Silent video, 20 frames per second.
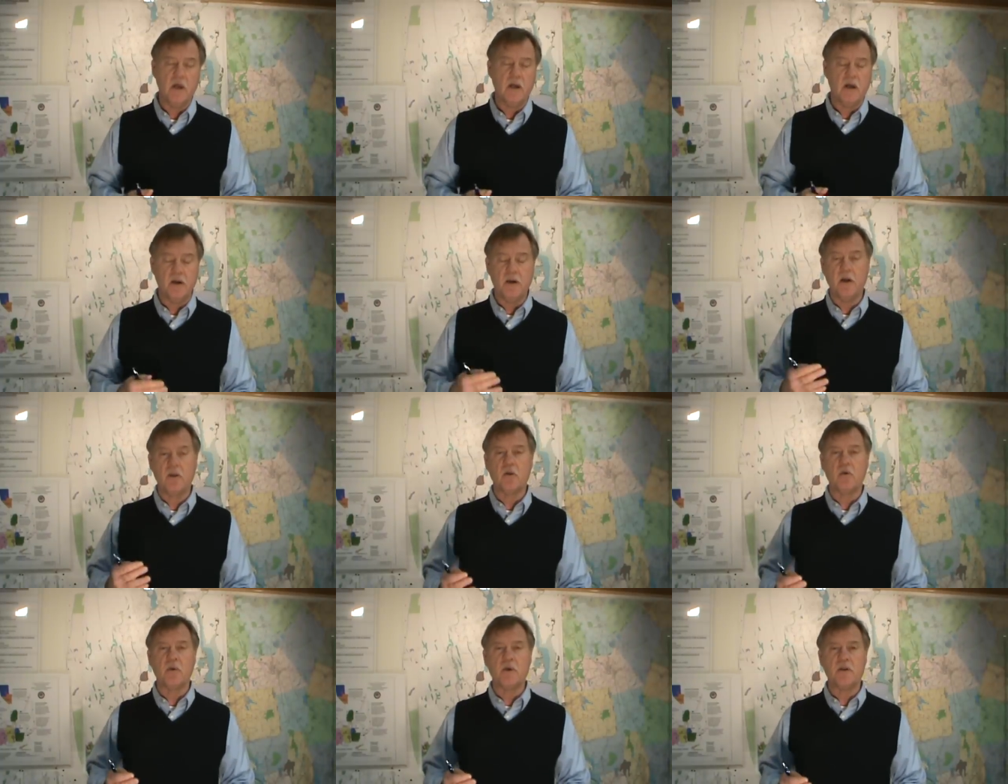
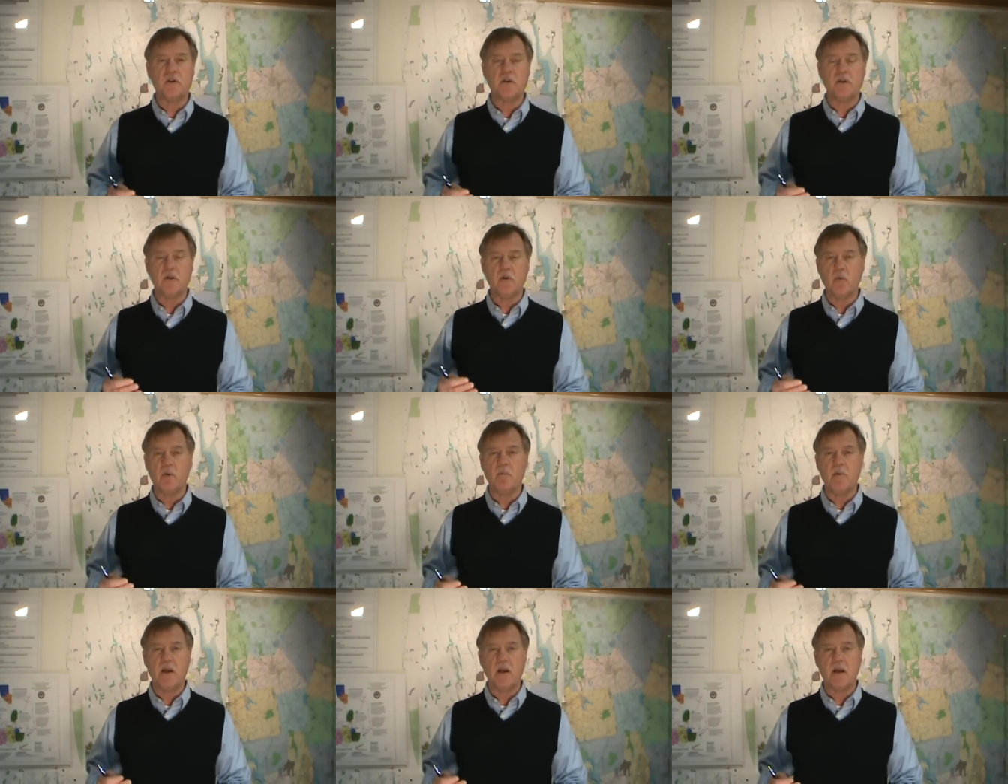Another reason that
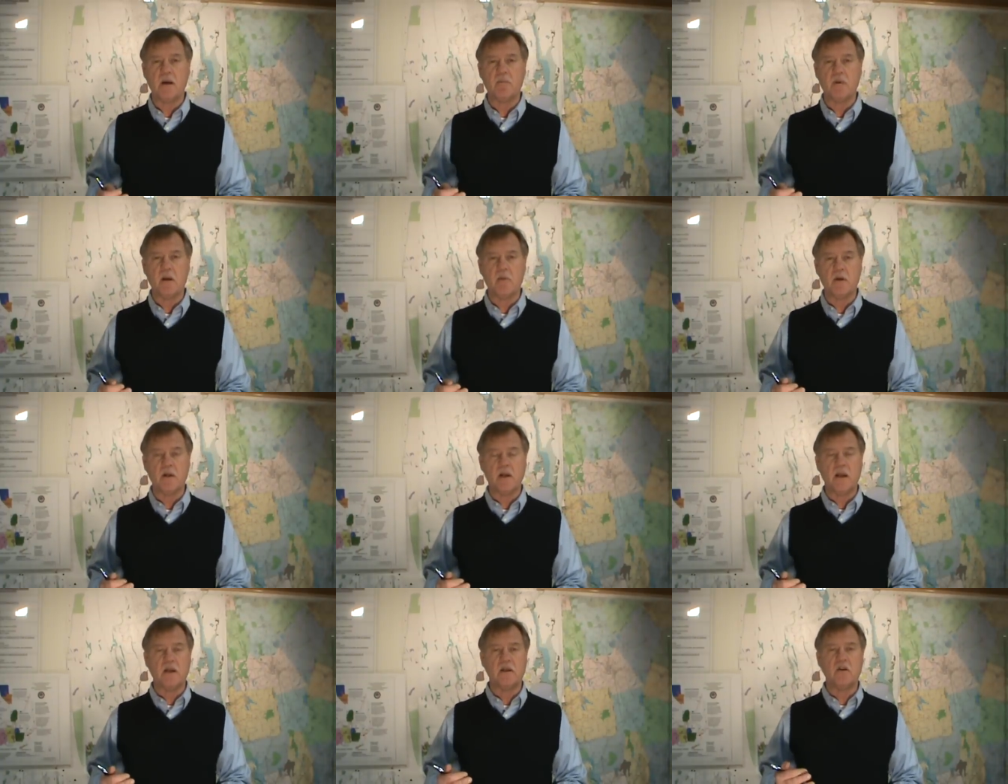we may not be
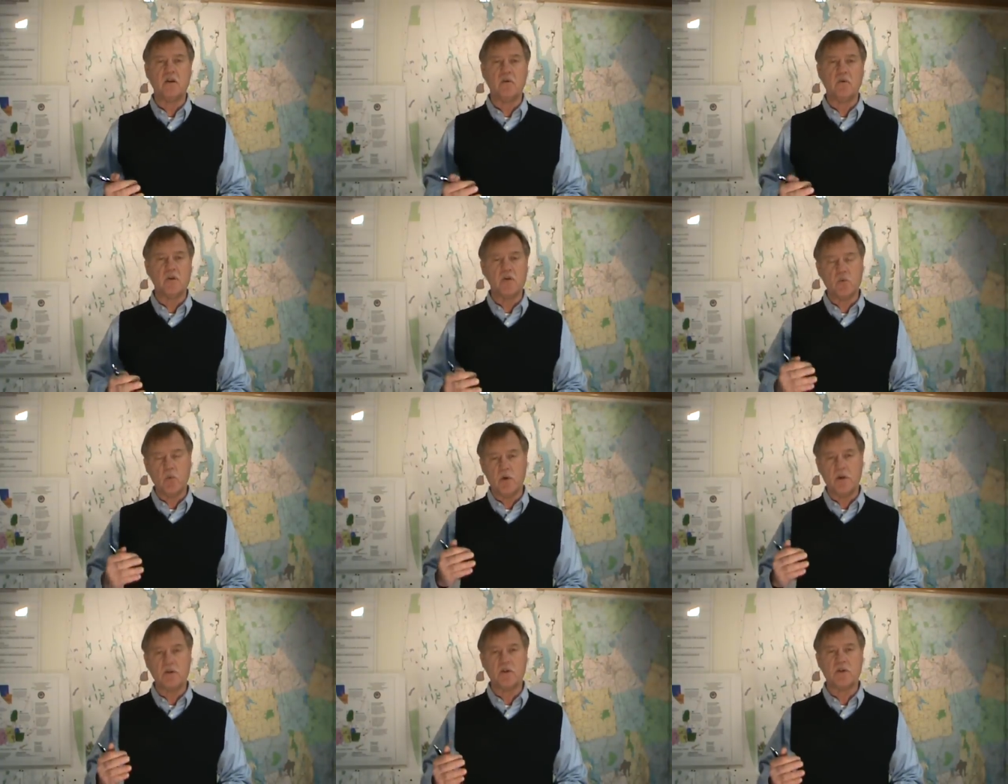able to get to you
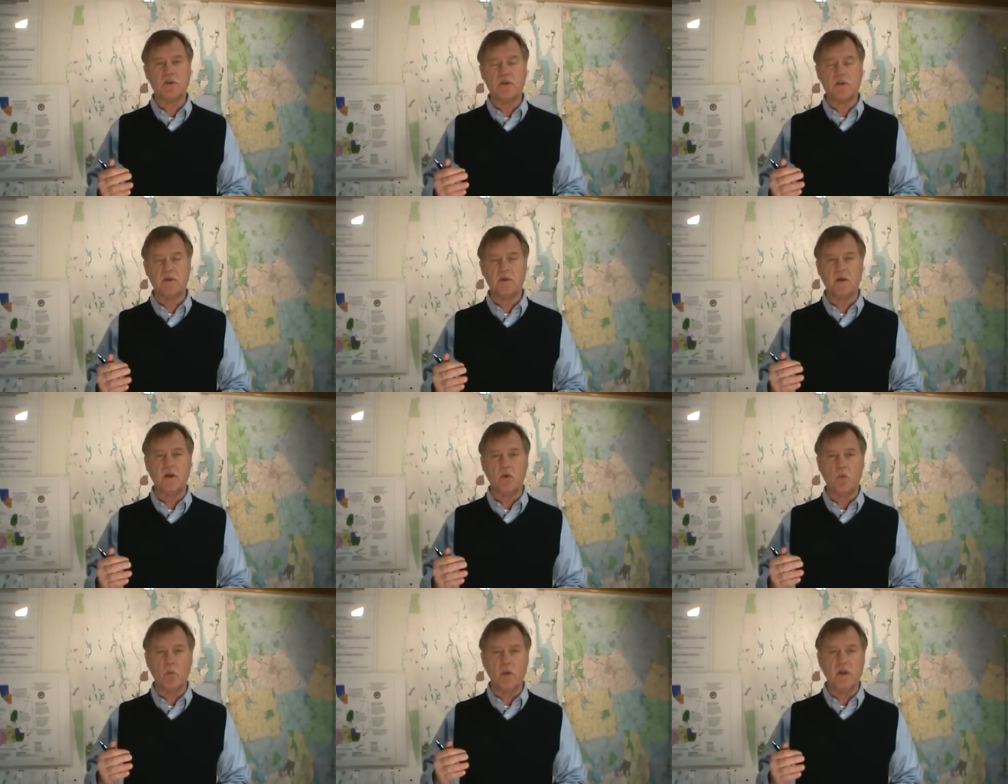is once
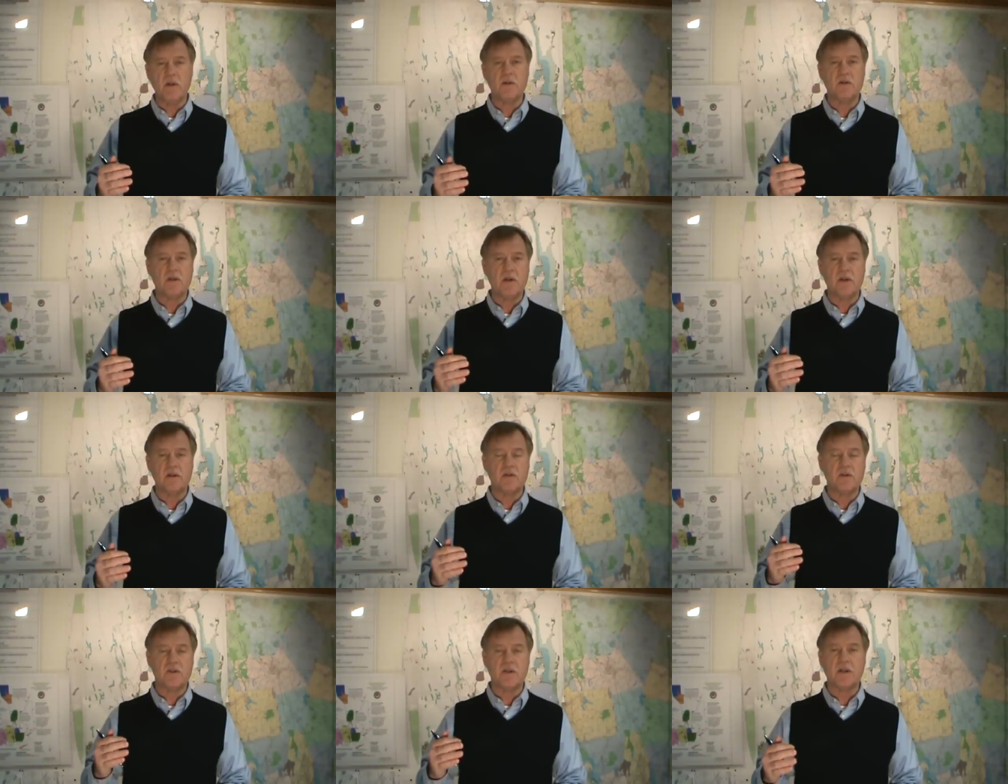winds
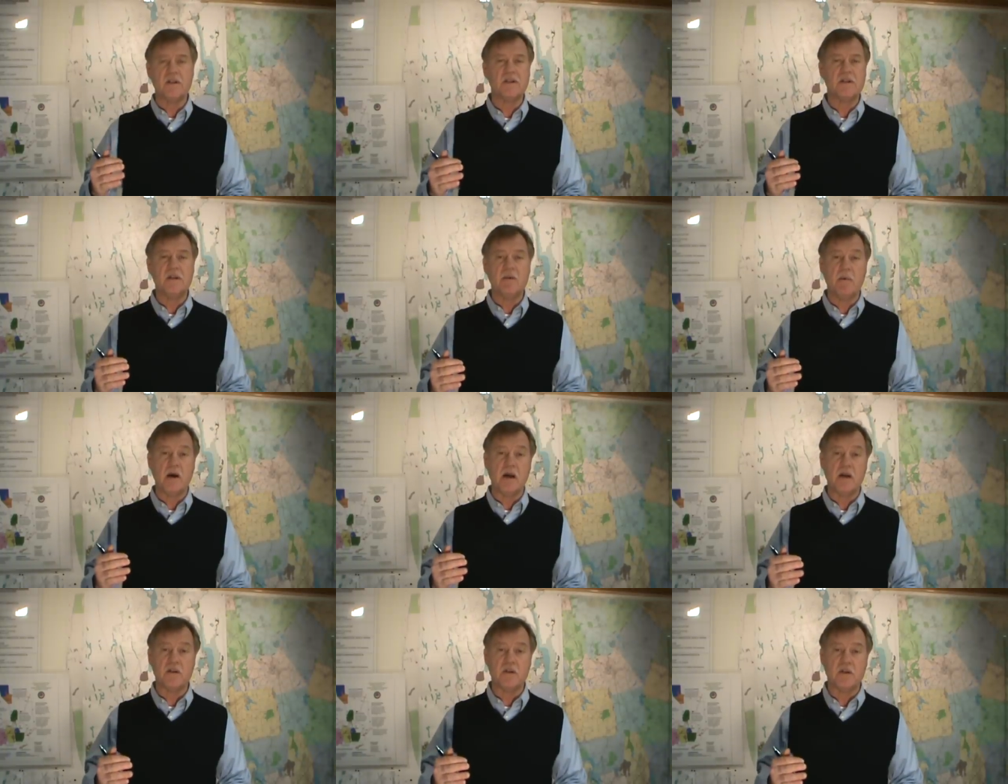hit 60
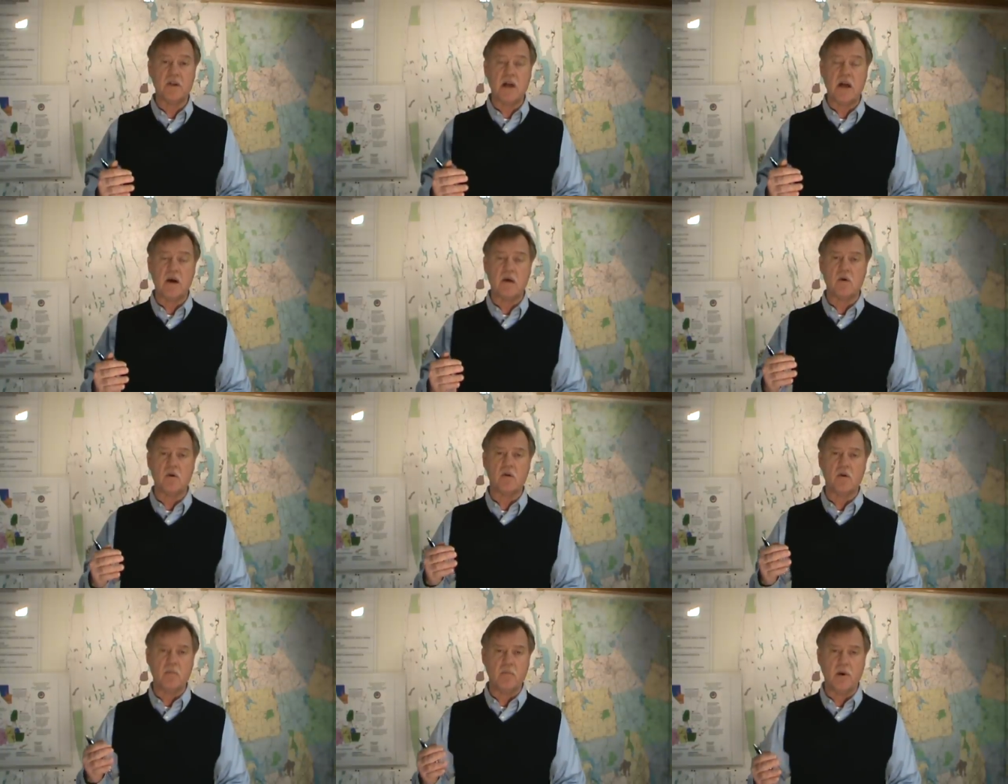miles an
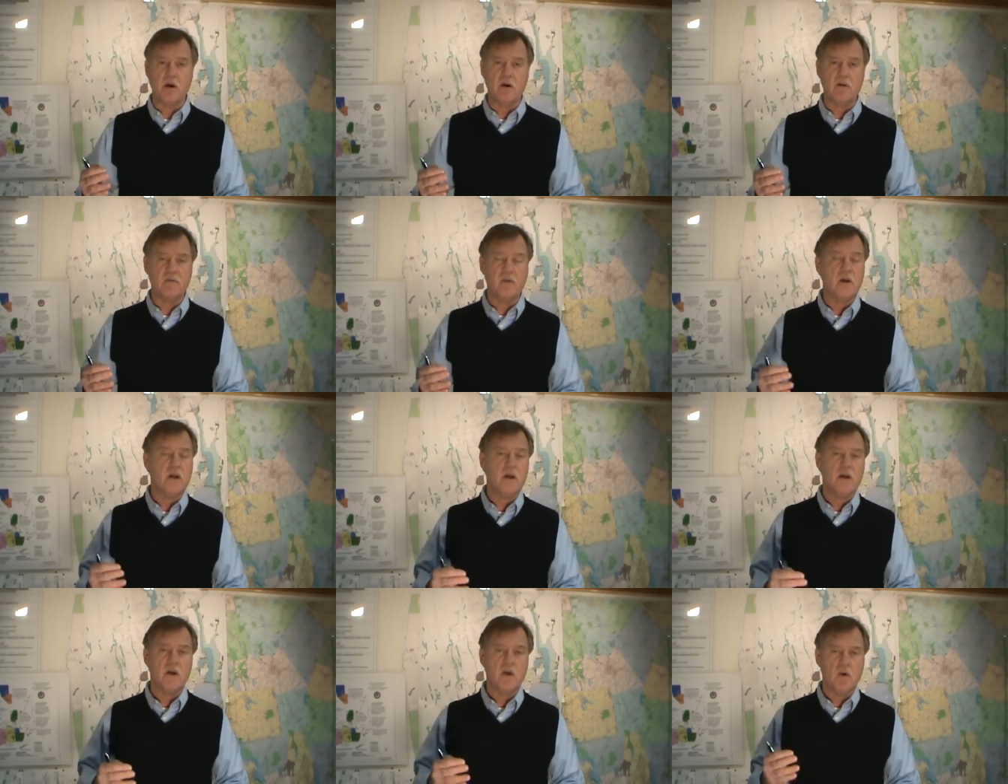hour or above,
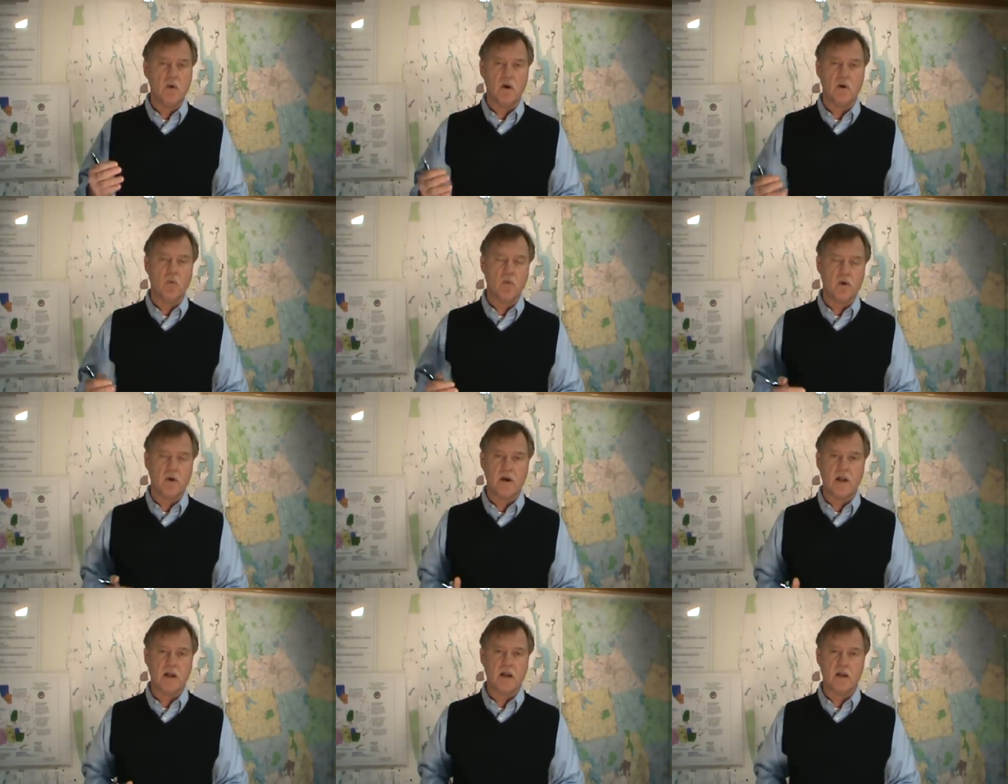
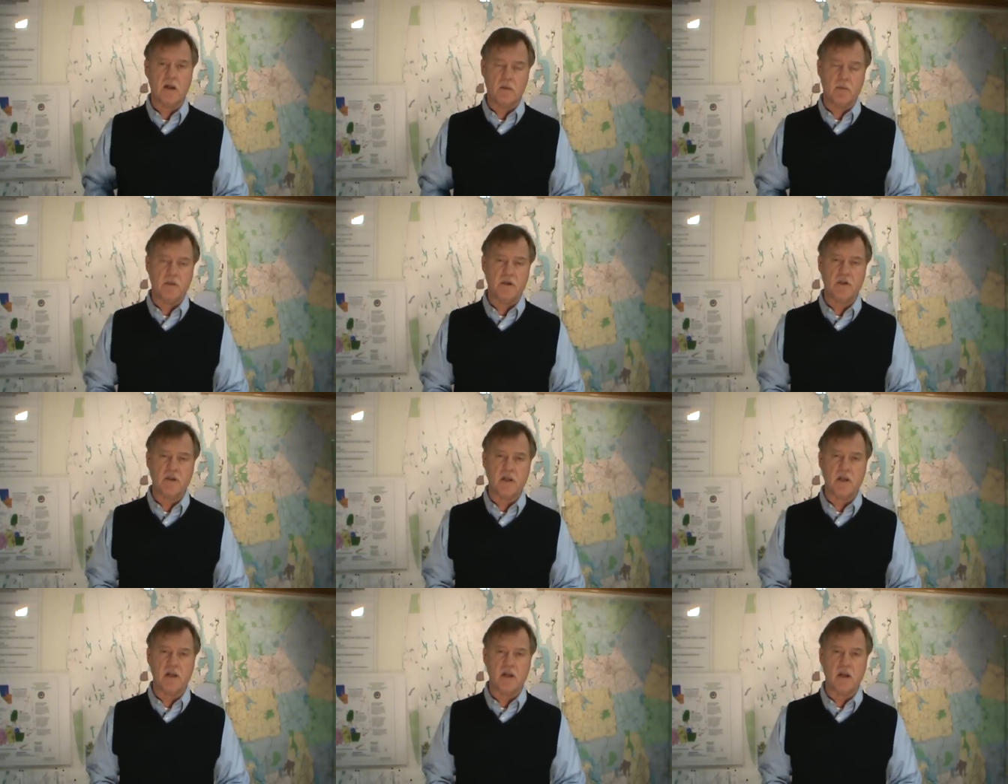we're not going to be
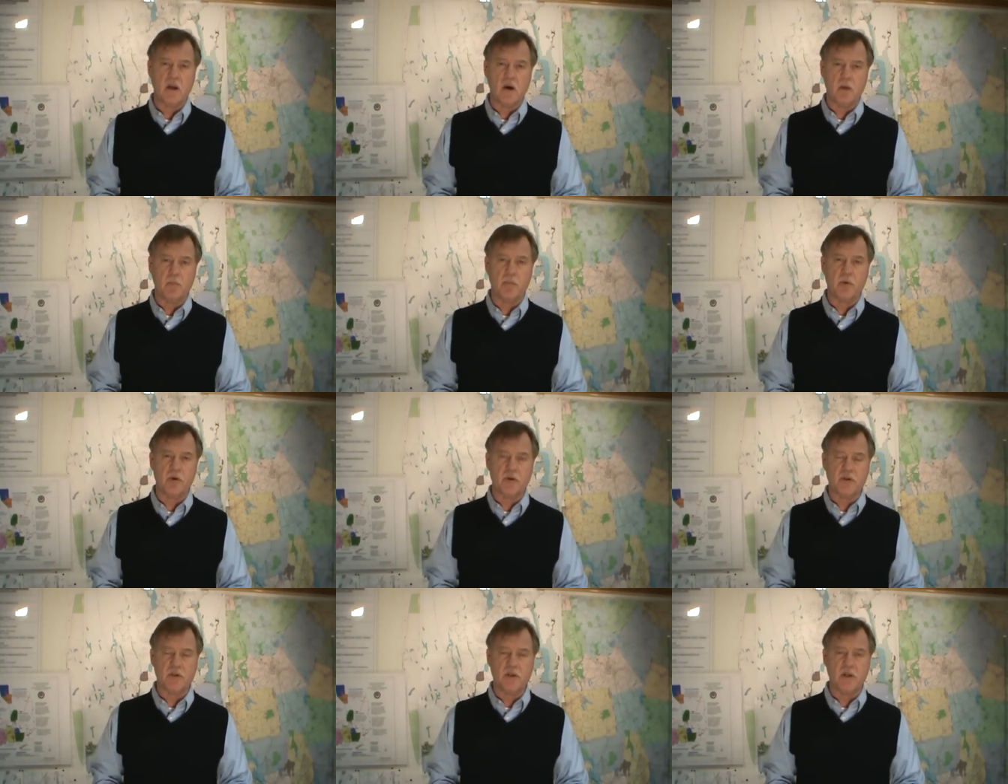sending our
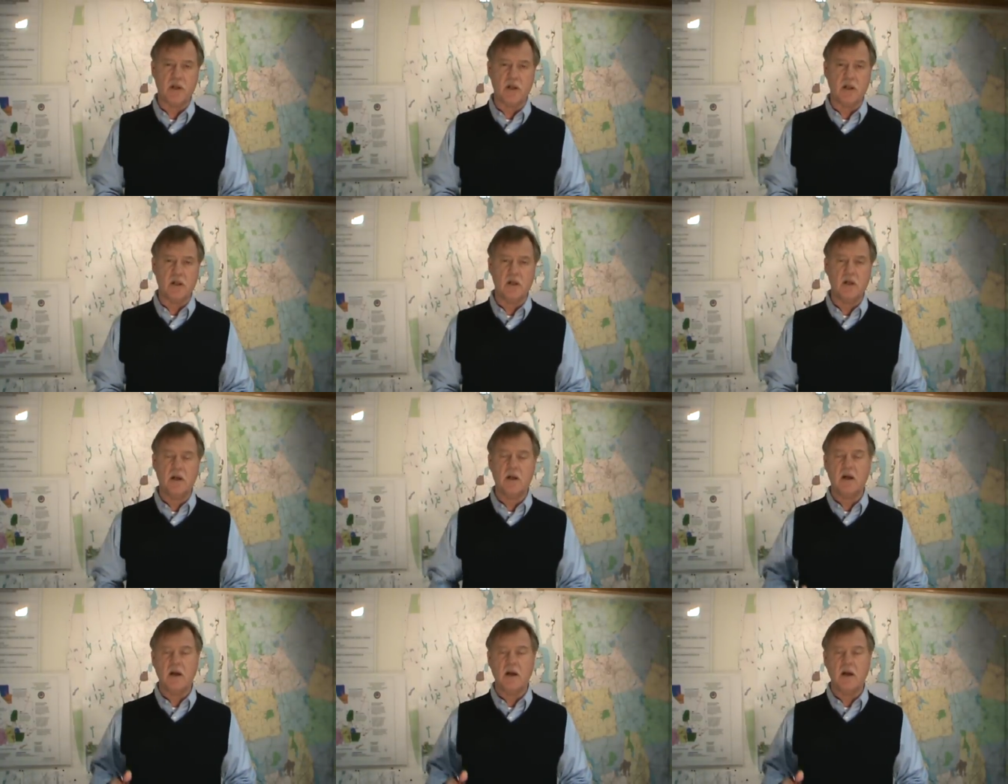personnel